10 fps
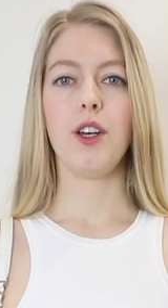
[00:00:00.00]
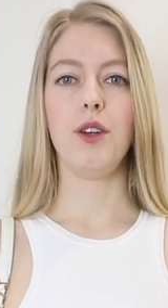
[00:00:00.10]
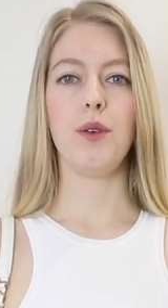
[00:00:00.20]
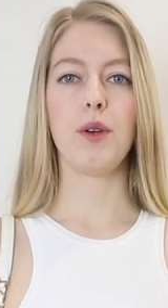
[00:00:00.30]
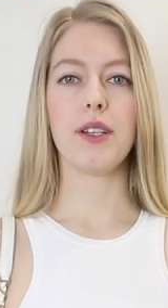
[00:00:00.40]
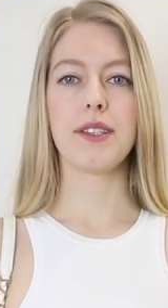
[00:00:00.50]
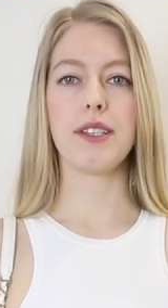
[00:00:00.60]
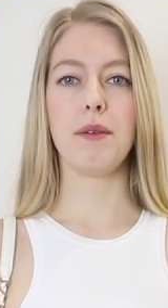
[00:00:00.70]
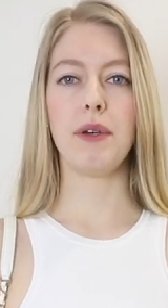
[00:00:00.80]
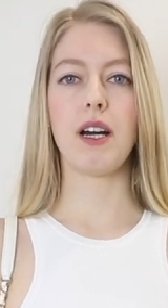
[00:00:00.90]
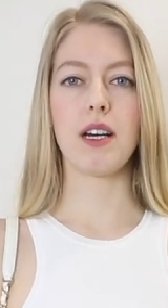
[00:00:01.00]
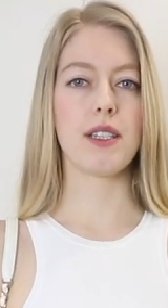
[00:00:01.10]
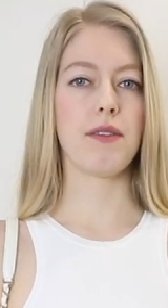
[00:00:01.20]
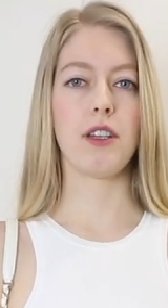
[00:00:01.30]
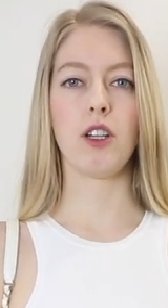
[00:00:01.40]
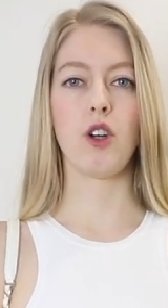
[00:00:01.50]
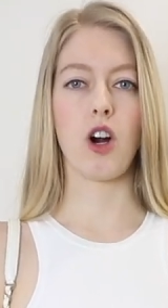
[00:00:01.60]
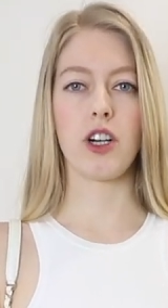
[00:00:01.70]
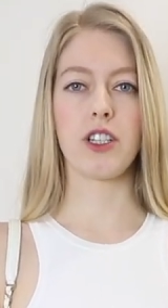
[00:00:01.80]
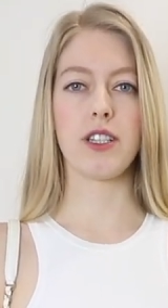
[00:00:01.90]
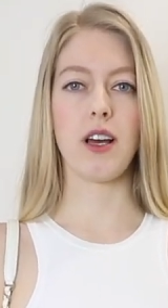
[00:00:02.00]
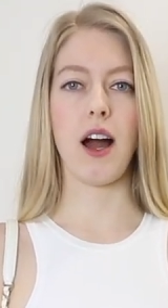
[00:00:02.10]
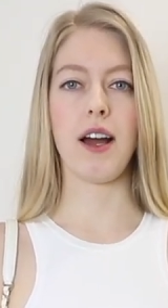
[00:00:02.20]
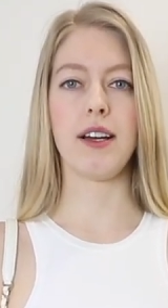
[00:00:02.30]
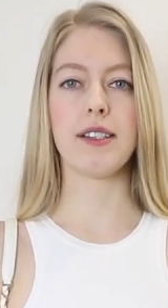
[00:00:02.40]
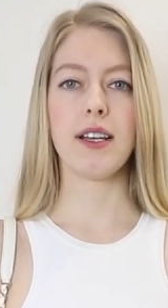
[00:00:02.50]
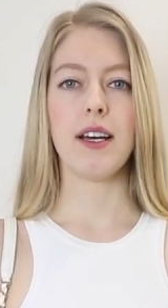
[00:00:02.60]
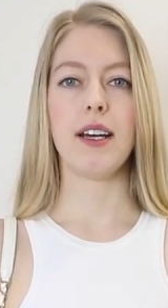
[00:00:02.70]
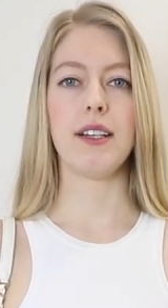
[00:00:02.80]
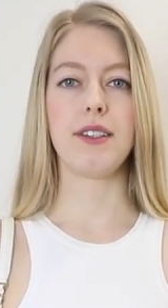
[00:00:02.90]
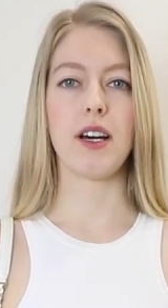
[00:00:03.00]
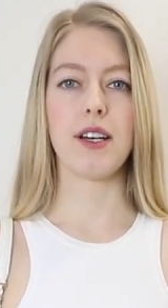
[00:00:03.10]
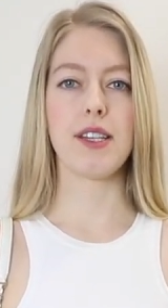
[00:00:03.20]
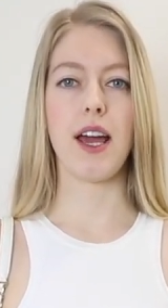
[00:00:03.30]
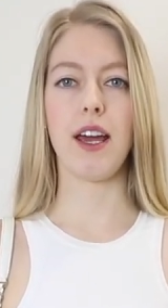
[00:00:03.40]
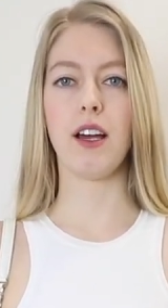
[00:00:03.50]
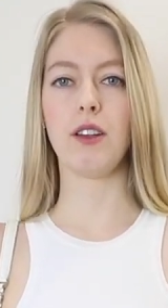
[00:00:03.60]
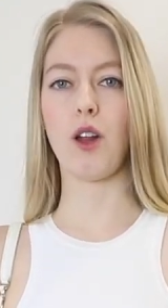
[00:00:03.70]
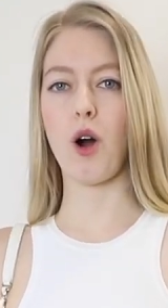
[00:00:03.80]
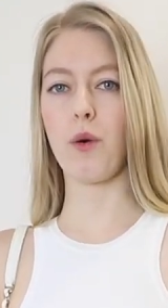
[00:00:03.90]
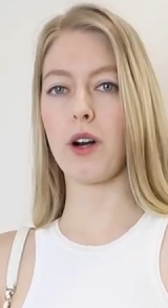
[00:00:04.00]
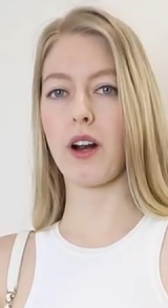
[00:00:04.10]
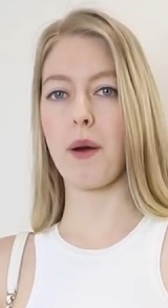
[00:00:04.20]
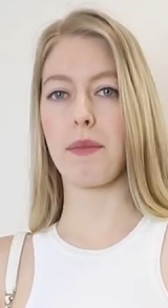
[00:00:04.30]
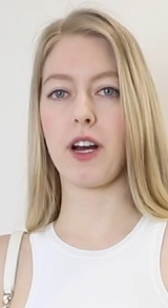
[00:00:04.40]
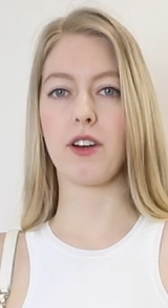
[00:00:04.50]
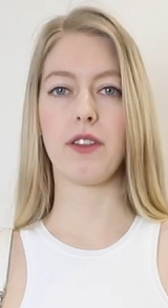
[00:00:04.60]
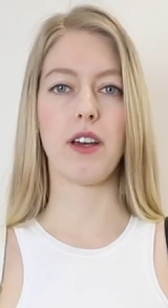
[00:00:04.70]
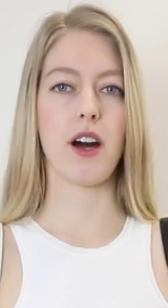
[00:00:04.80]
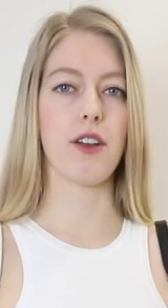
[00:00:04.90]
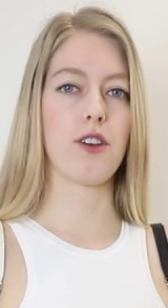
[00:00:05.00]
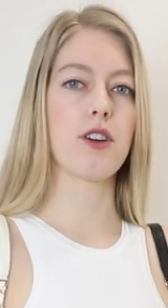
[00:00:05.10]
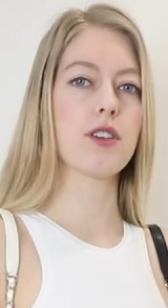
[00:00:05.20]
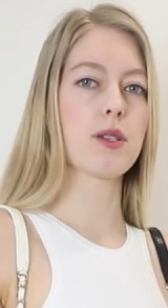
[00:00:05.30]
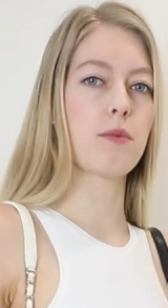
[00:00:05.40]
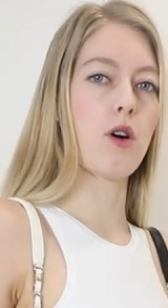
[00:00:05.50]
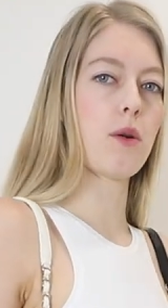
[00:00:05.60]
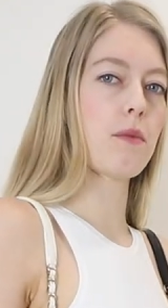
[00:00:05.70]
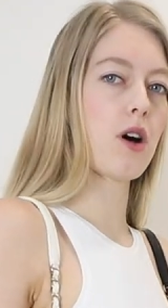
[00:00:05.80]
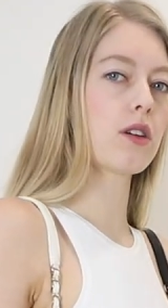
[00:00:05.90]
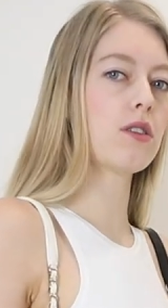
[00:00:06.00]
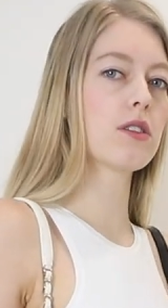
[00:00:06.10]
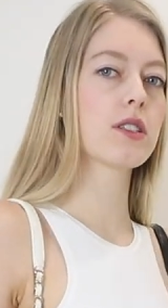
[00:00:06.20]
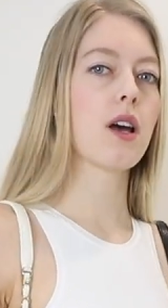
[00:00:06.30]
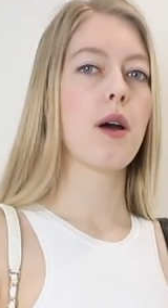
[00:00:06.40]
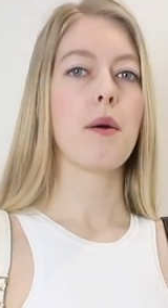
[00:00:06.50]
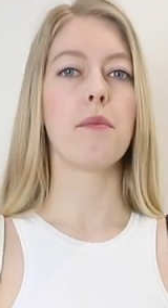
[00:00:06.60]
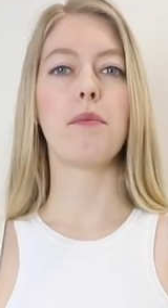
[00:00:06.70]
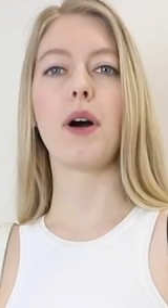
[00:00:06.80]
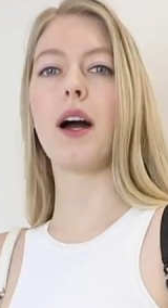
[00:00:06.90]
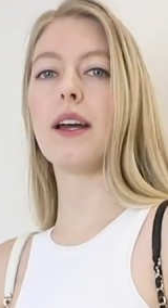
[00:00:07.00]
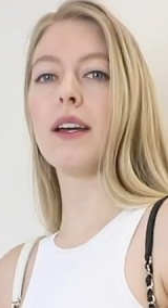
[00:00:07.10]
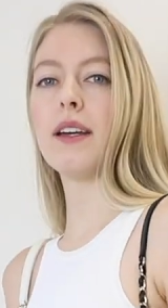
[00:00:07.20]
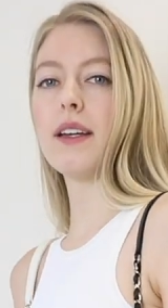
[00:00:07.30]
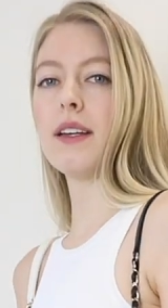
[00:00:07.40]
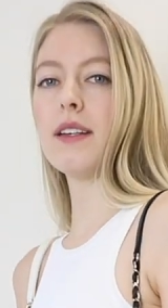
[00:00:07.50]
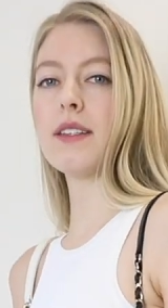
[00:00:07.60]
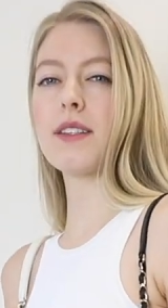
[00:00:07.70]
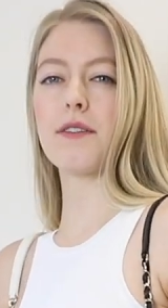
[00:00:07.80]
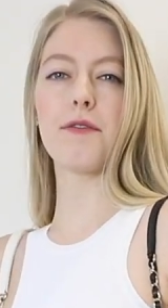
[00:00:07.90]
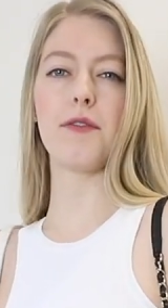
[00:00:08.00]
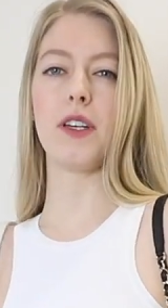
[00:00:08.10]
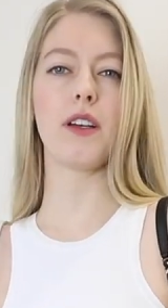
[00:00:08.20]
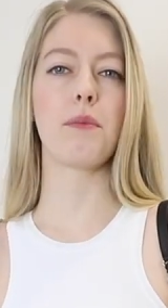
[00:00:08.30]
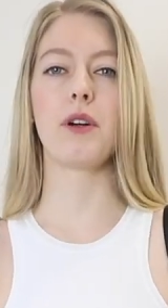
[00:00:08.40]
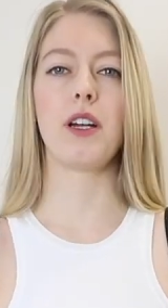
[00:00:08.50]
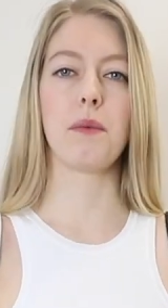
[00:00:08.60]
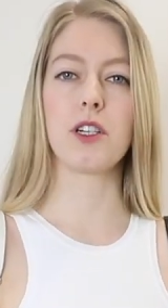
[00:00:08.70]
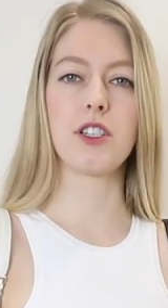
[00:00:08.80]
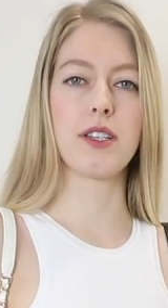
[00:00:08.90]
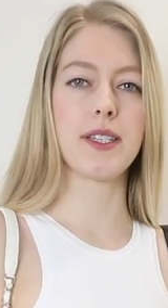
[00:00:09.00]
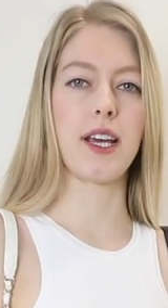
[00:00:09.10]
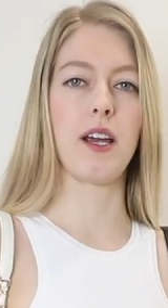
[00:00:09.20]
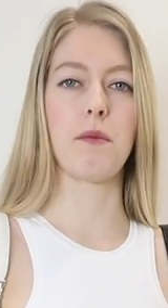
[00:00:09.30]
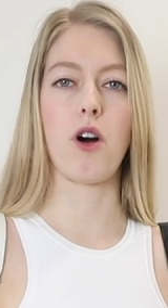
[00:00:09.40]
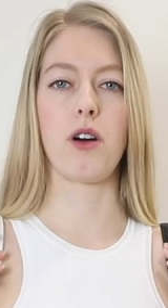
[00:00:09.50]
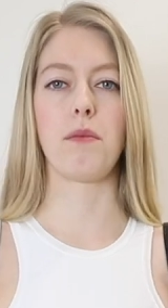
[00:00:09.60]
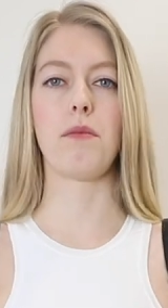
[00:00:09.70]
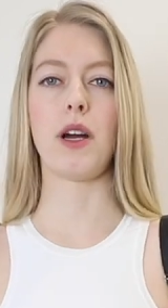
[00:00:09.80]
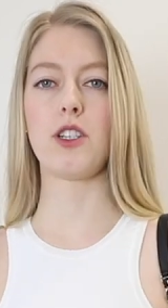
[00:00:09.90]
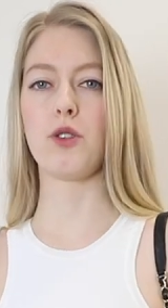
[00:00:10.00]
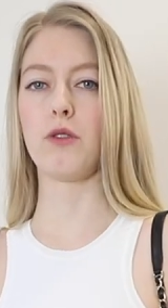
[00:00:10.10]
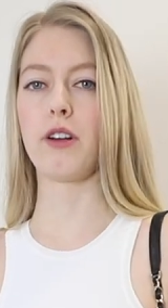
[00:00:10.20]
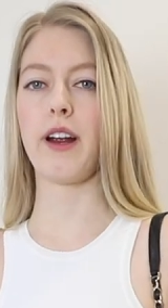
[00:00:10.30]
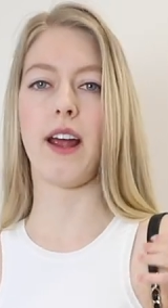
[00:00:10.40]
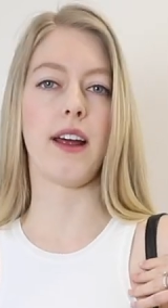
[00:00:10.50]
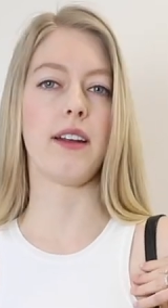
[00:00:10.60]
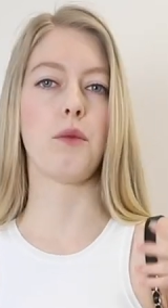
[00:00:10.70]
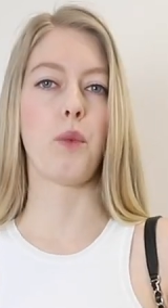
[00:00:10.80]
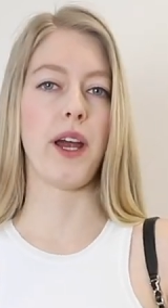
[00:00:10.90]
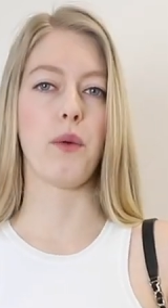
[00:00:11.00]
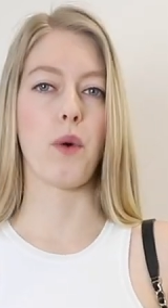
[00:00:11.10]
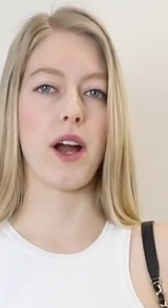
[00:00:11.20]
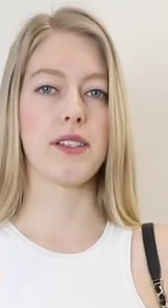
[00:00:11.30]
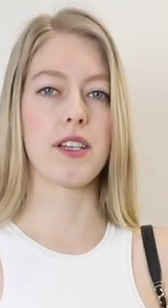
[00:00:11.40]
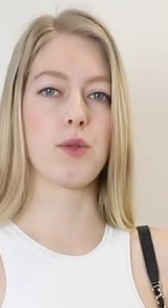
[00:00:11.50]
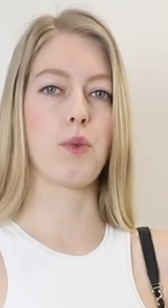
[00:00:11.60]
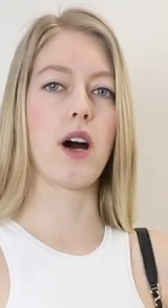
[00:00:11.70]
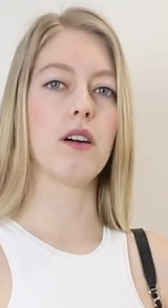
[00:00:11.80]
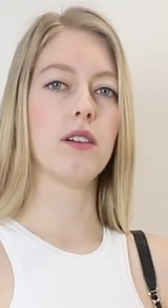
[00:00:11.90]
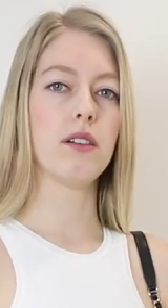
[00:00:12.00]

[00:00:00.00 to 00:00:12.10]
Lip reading: You can see because of the large size, it does hang lower compared to the other small models, but it is feeling pretty much the same on my shoulder and weight-wise as well.